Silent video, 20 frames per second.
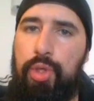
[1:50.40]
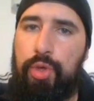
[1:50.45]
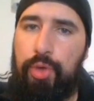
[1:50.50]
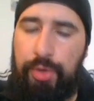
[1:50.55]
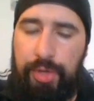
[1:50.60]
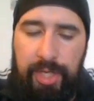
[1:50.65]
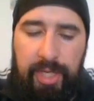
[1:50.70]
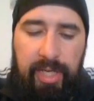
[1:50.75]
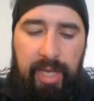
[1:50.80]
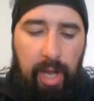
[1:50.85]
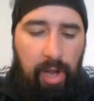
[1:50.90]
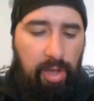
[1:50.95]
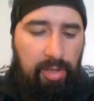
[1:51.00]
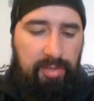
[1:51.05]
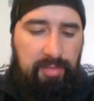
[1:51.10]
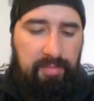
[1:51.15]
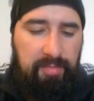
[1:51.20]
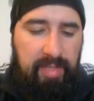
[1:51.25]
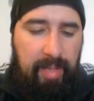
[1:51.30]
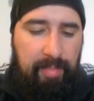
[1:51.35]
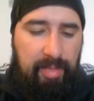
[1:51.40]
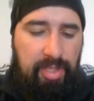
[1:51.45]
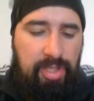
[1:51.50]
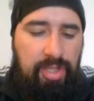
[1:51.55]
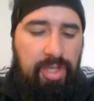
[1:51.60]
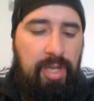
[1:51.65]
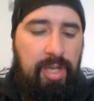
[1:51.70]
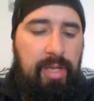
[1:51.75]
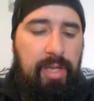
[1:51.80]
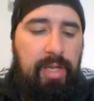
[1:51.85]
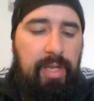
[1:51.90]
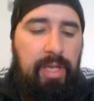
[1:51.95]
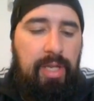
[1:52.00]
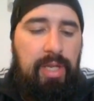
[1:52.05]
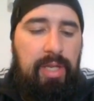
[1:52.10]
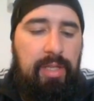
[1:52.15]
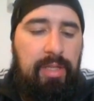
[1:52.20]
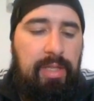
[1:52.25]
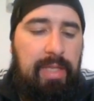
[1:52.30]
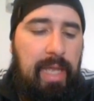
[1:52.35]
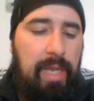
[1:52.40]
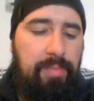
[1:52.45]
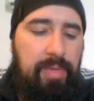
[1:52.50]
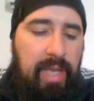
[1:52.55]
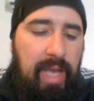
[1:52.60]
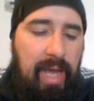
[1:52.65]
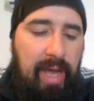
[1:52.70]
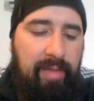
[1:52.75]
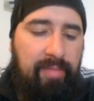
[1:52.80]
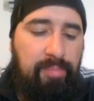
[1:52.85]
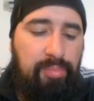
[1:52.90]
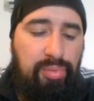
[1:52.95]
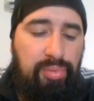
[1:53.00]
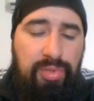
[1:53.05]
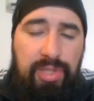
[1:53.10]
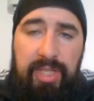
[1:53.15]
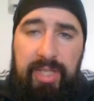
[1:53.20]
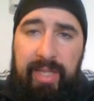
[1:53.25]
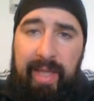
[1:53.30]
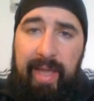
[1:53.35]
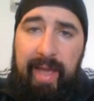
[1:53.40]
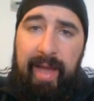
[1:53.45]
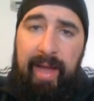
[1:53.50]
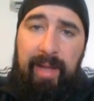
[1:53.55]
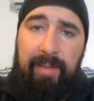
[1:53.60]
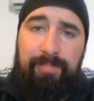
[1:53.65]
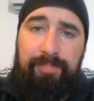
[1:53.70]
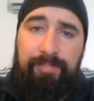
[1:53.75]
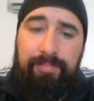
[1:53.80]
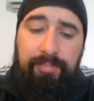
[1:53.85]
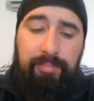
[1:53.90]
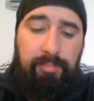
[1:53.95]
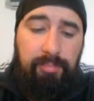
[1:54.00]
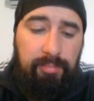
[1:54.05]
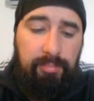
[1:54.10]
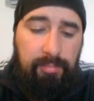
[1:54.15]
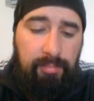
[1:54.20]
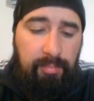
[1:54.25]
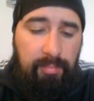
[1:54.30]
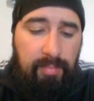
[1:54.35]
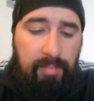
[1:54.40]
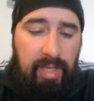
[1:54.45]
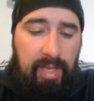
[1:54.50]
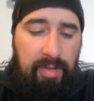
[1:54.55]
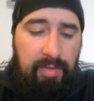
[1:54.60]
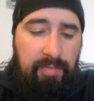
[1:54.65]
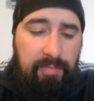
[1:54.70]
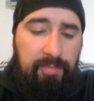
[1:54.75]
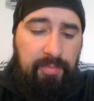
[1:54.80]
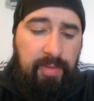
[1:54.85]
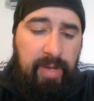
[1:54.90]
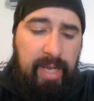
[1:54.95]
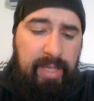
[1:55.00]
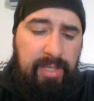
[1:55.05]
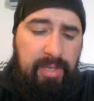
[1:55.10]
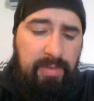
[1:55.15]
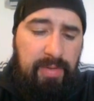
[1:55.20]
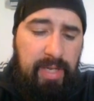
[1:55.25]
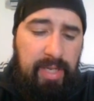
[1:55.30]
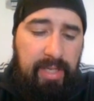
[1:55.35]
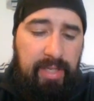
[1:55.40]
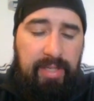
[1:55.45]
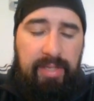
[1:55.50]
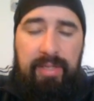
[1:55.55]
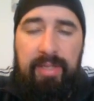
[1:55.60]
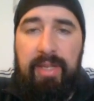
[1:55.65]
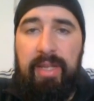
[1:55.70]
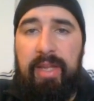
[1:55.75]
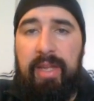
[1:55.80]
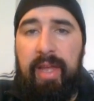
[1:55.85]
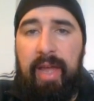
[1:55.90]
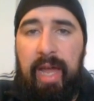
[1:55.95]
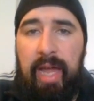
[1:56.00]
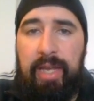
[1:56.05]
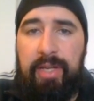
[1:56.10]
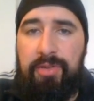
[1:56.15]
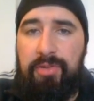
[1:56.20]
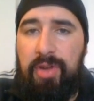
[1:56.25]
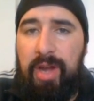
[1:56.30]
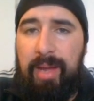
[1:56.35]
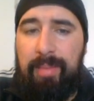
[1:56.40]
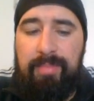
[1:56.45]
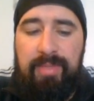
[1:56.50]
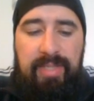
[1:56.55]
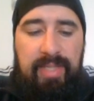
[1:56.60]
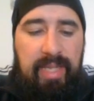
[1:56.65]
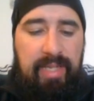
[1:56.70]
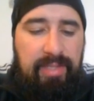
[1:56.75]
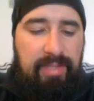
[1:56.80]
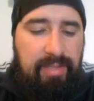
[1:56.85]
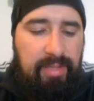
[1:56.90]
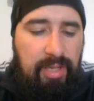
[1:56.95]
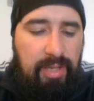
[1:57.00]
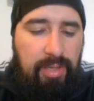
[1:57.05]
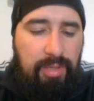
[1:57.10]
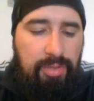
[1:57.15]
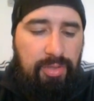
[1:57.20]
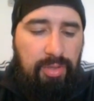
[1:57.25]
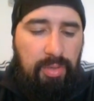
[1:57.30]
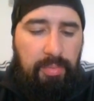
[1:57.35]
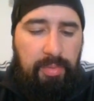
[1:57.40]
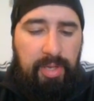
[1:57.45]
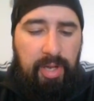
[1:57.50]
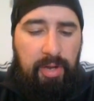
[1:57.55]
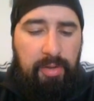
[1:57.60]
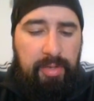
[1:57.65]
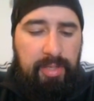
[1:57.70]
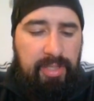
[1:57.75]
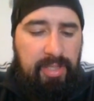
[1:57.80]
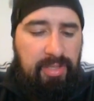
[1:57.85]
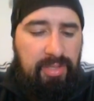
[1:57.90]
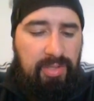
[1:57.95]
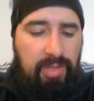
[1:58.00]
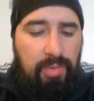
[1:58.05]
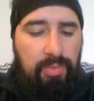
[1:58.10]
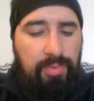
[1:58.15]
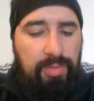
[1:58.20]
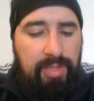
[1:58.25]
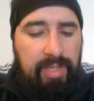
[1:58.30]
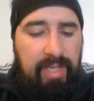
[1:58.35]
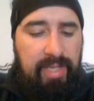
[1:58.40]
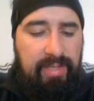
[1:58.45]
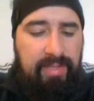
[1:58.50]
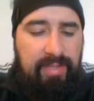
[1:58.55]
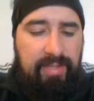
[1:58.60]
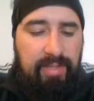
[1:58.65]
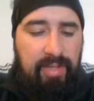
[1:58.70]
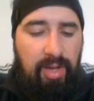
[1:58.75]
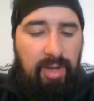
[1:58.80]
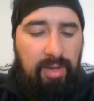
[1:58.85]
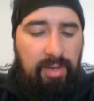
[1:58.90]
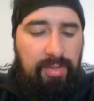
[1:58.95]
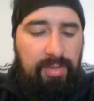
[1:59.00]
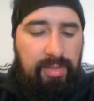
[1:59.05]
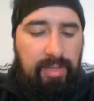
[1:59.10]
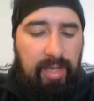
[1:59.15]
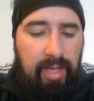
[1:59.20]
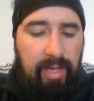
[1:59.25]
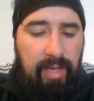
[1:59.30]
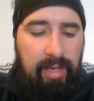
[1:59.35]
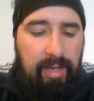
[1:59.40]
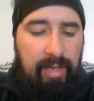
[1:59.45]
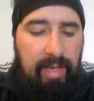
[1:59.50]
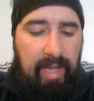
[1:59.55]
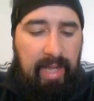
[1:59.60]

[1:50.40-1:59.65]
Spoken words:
really a lot of damage. Then we have Boudica, Frederick and Ramses. So we already saw this on the